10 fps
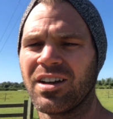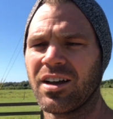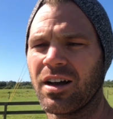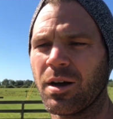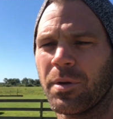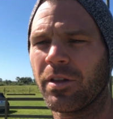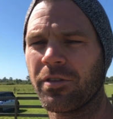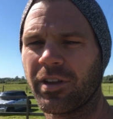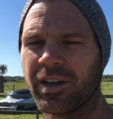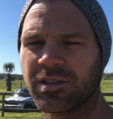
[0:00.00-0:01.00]
Another
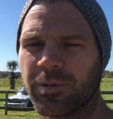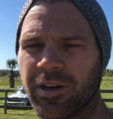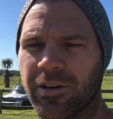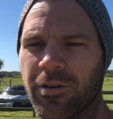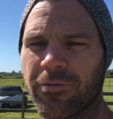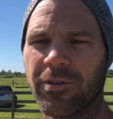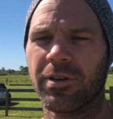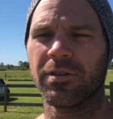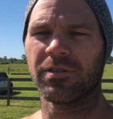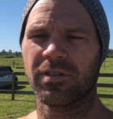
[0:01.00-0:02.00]
thing is my
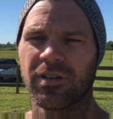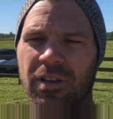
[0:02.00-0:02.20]
girlfriend's